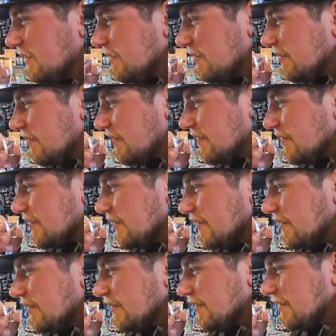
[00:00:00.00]
the real deal.
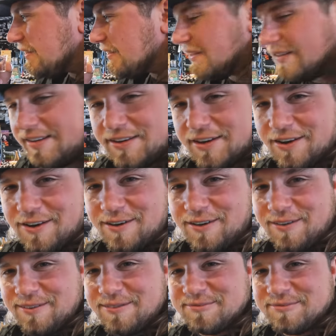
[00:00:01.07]
Y'all.